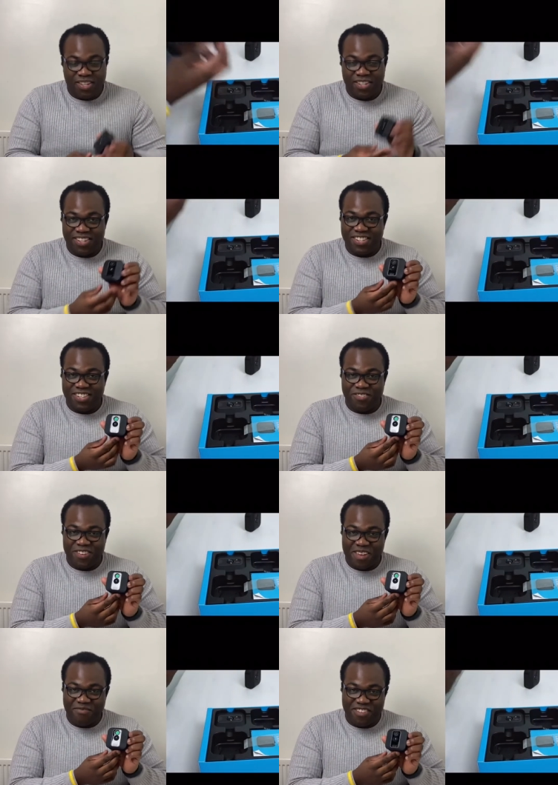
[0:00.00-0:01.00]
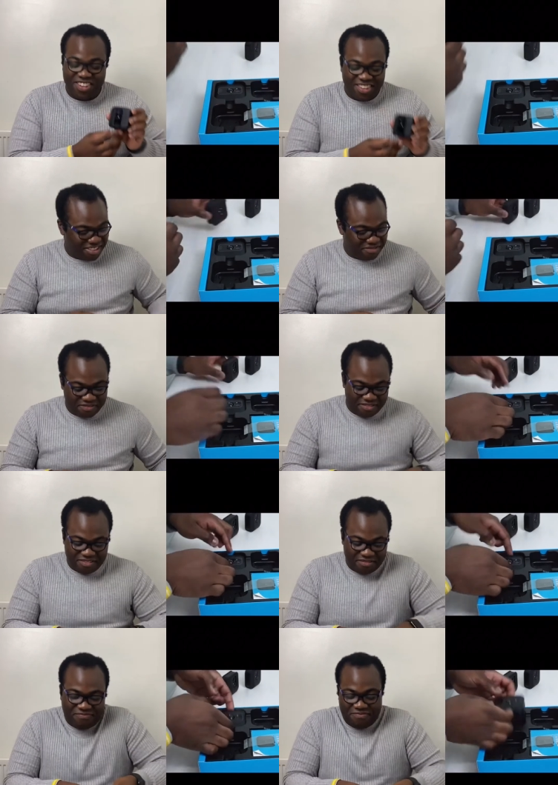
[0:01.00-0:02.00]
Two camera.
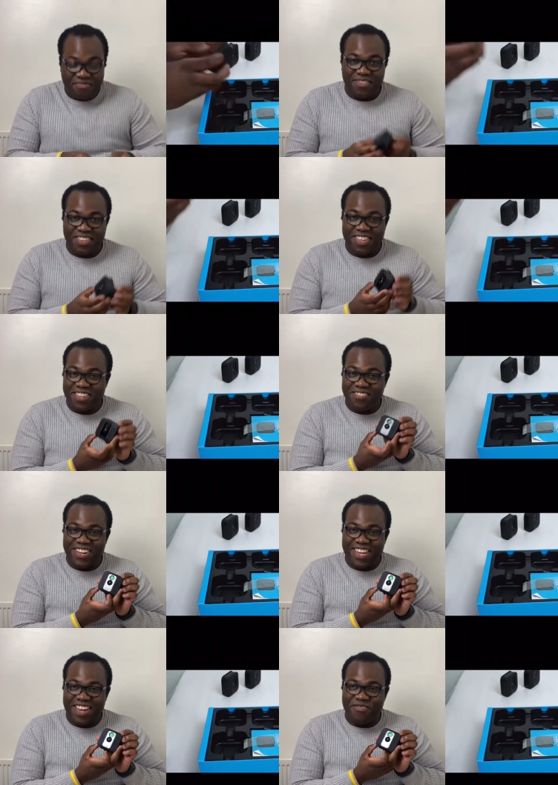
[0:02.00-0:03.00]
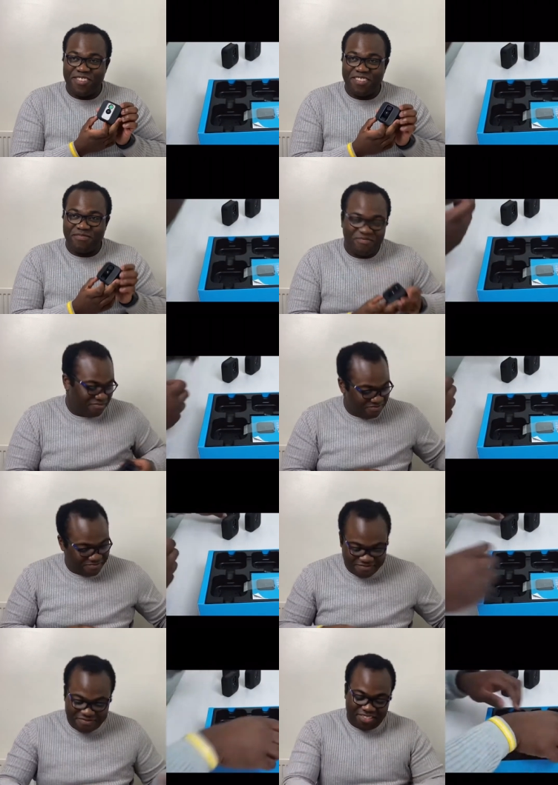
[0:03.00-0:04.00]
Three camera.
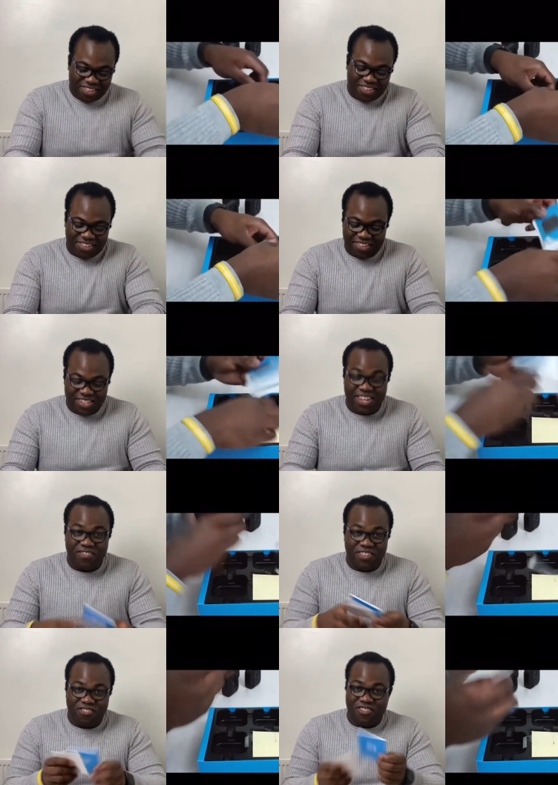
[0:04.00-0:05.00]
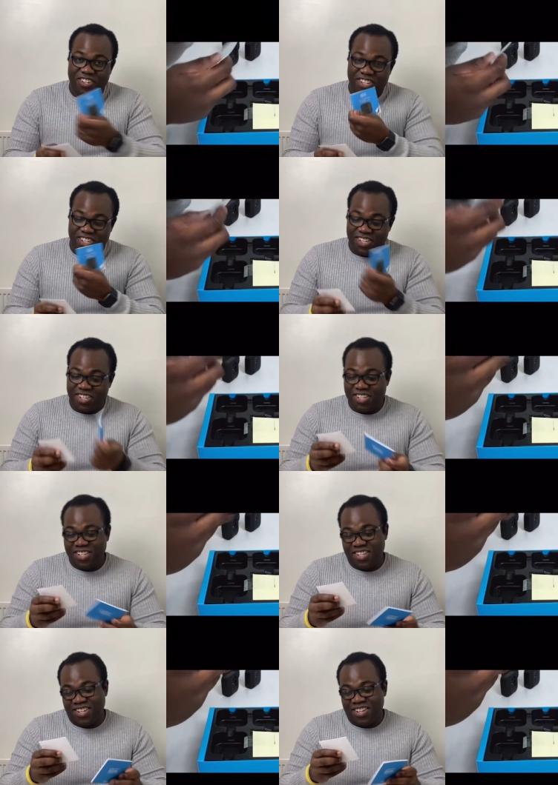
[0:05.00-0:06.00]
Of have instructions.
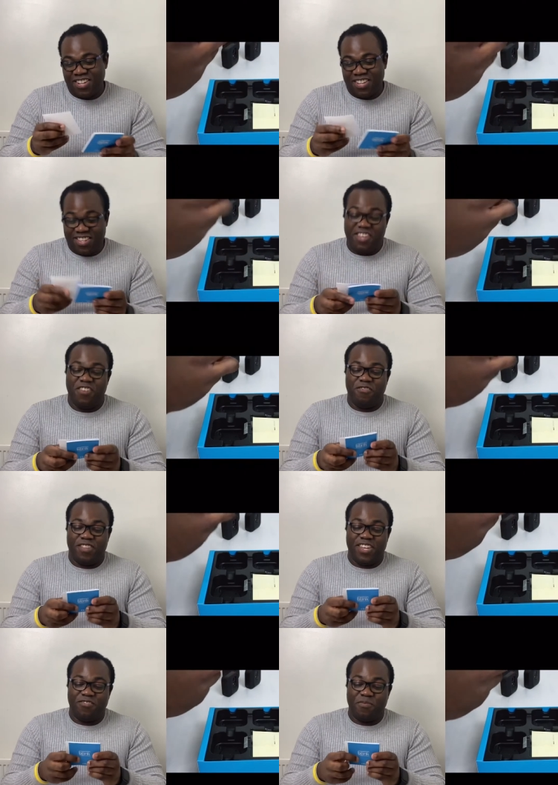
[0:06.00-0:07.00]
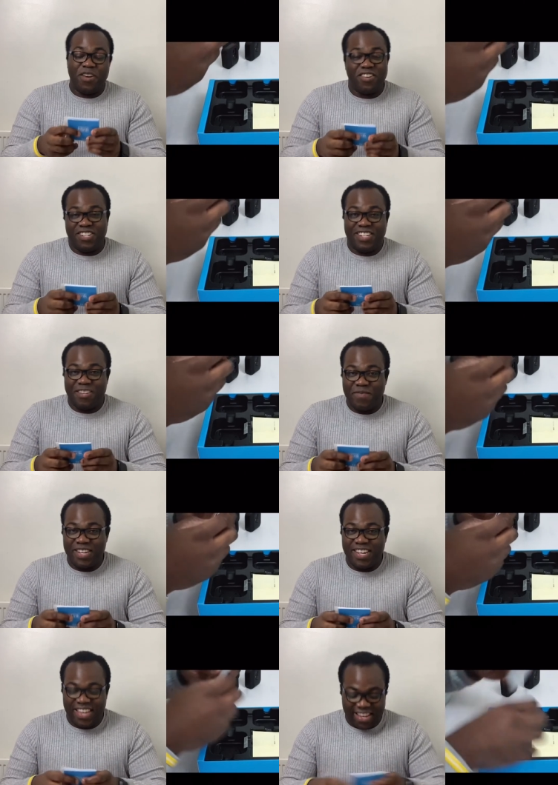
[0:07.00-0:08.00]
Thank you. Thanks for purchasing the Blink
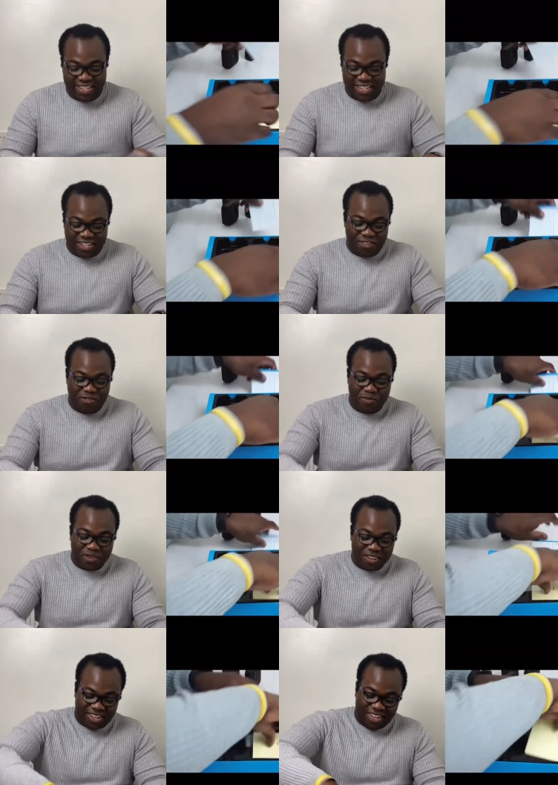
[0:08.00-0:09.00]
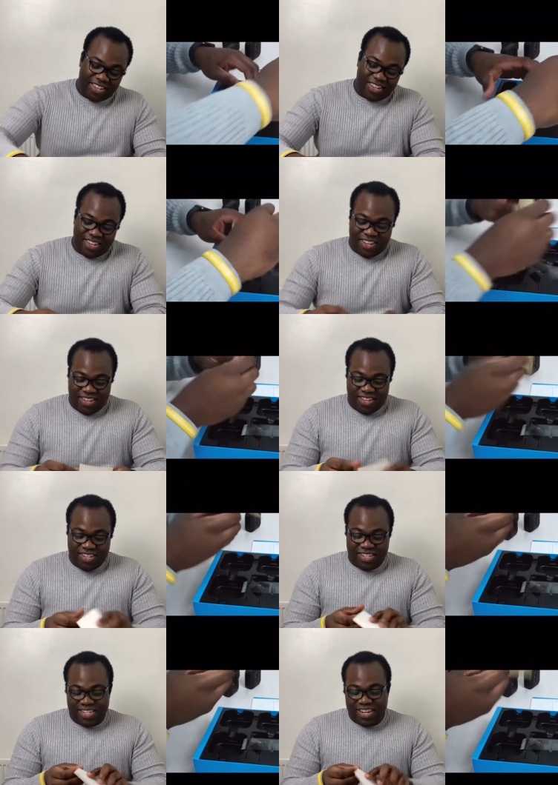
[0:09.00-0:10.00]
XT2 but
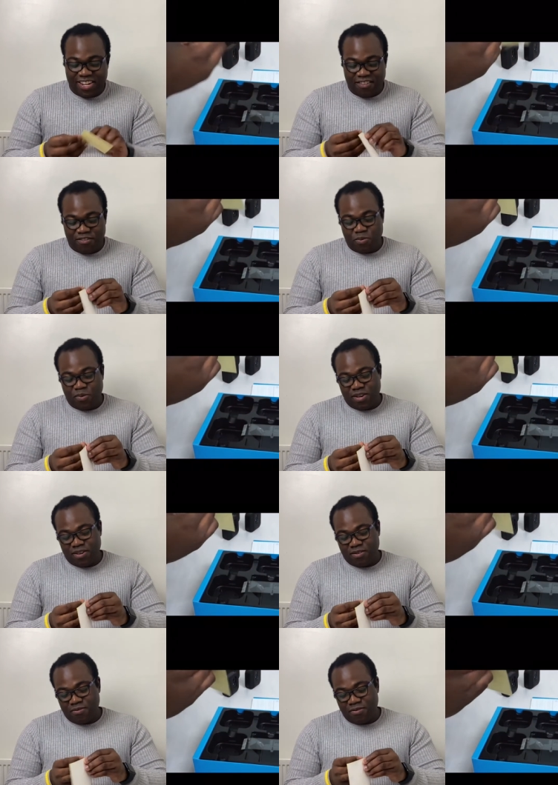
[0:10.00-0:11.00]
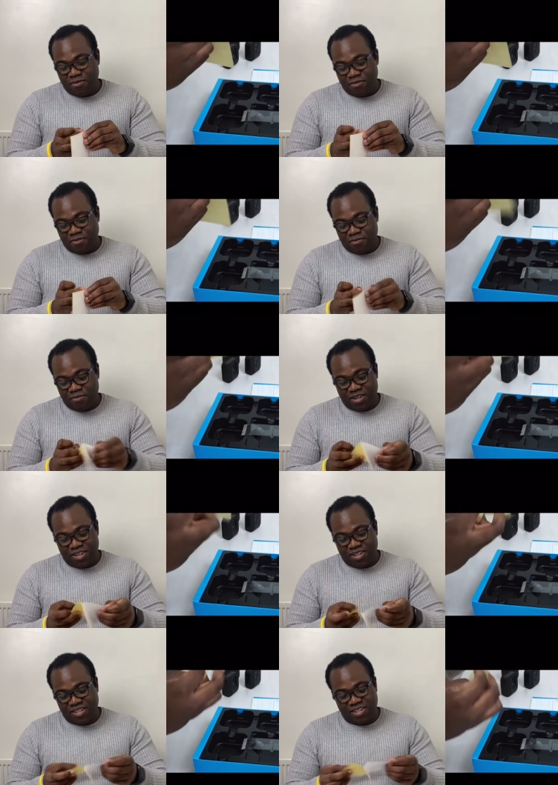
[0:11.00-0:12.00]
sticker as well
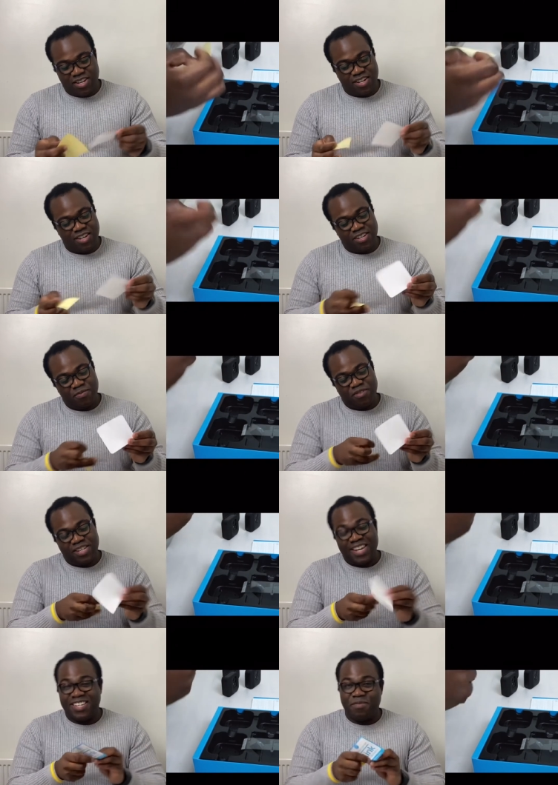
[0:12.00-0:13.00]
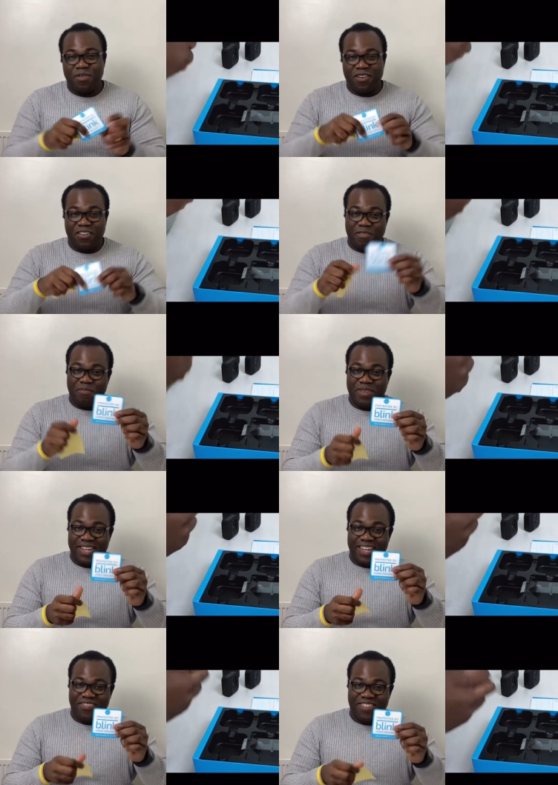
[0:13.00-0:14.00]
which says protected by
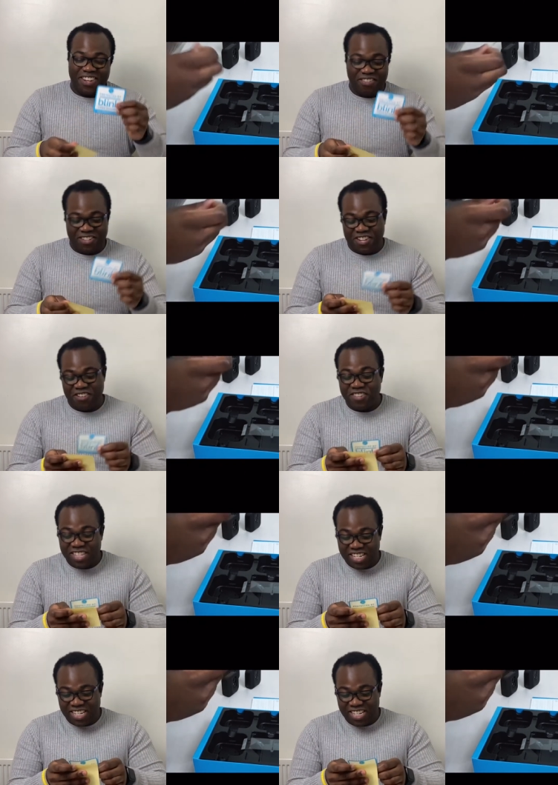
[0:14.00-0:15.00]
Blink Video Security.